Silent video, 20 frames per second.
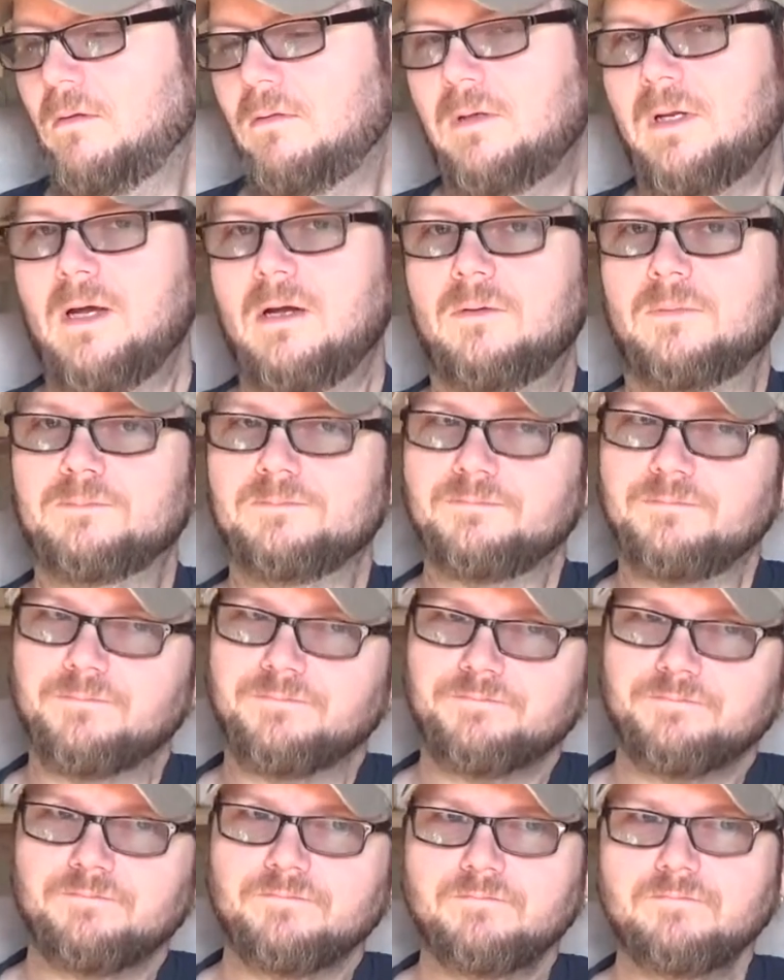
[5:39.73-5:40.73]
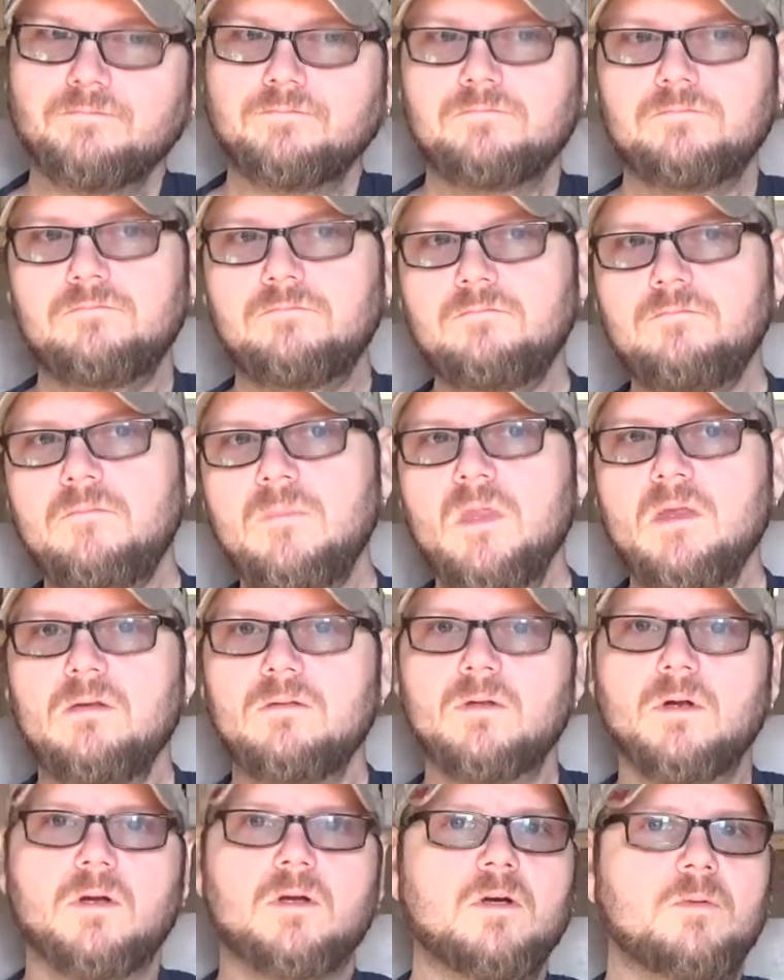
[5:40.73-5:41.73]
Now,
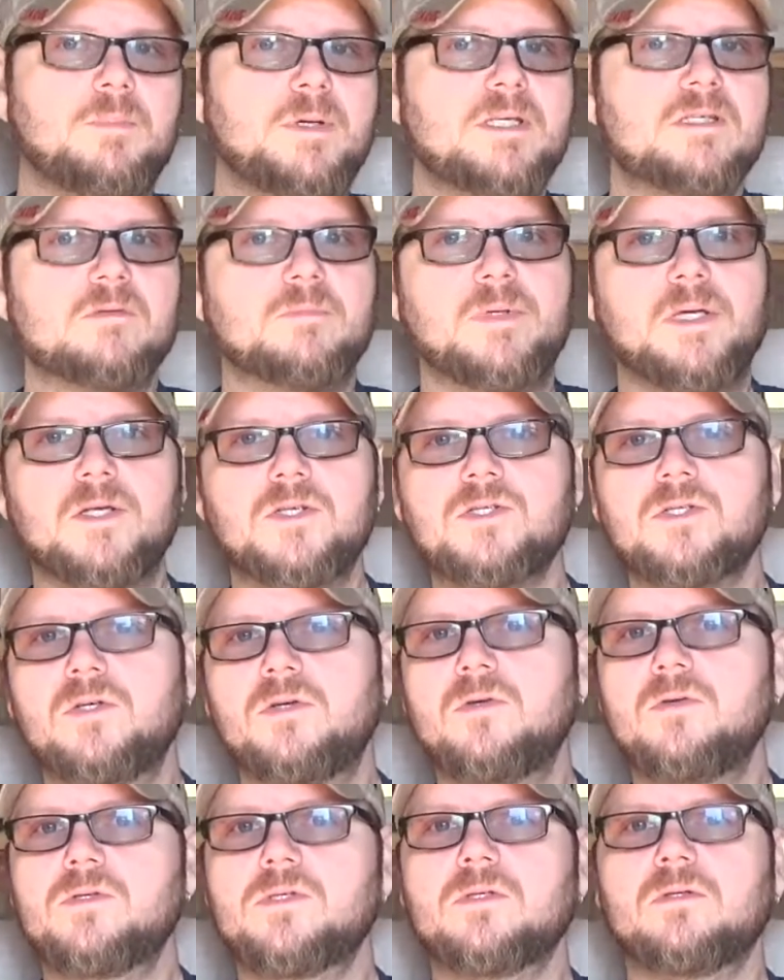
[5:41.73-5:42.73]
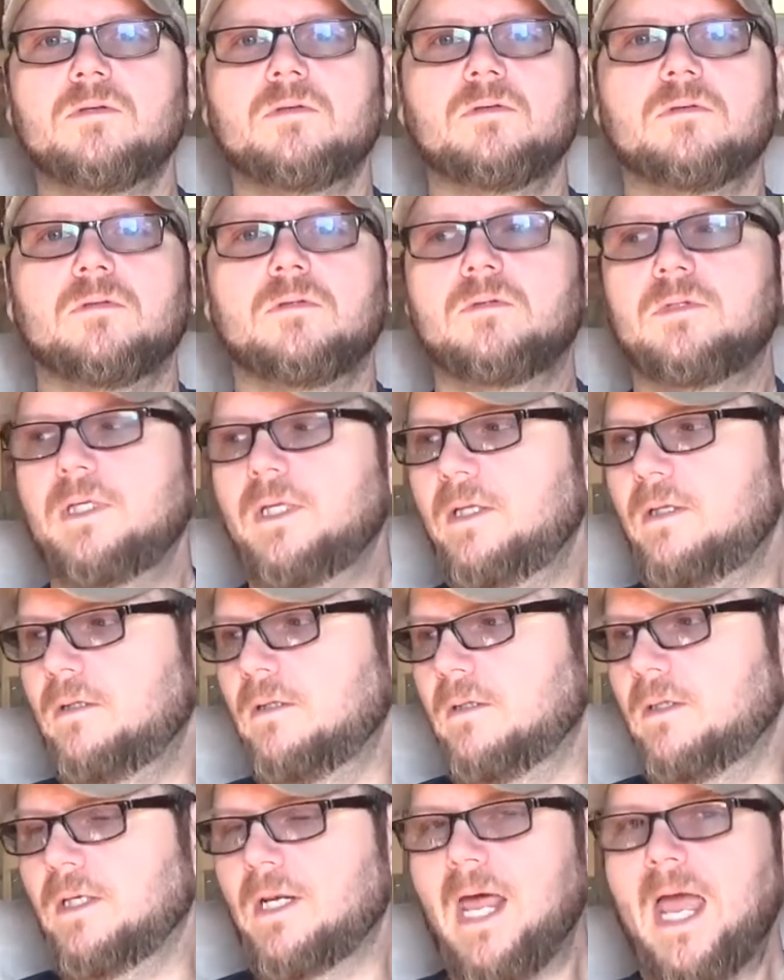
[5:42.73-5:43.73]
there could be some issues
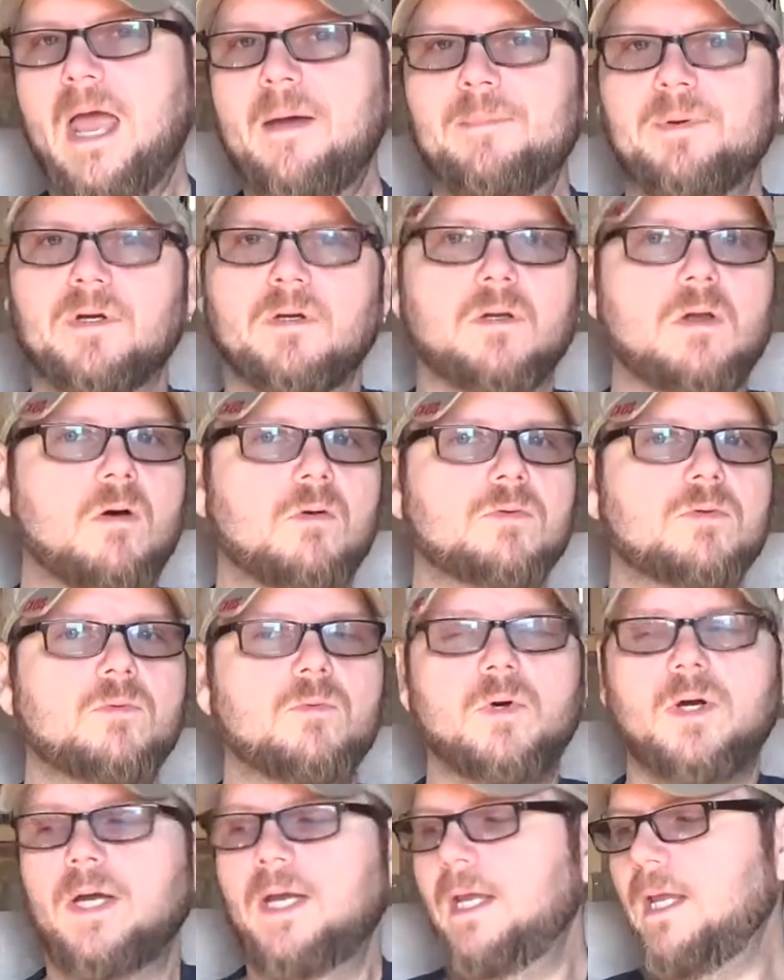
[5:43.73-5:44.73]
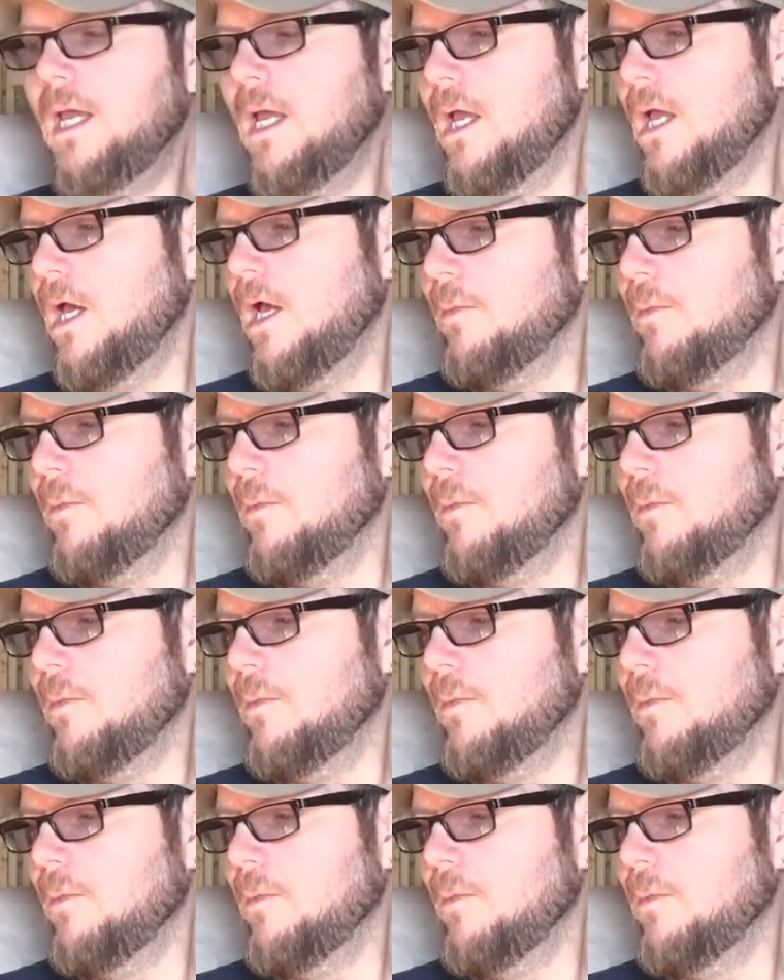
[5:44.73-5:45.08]
that happen along the way,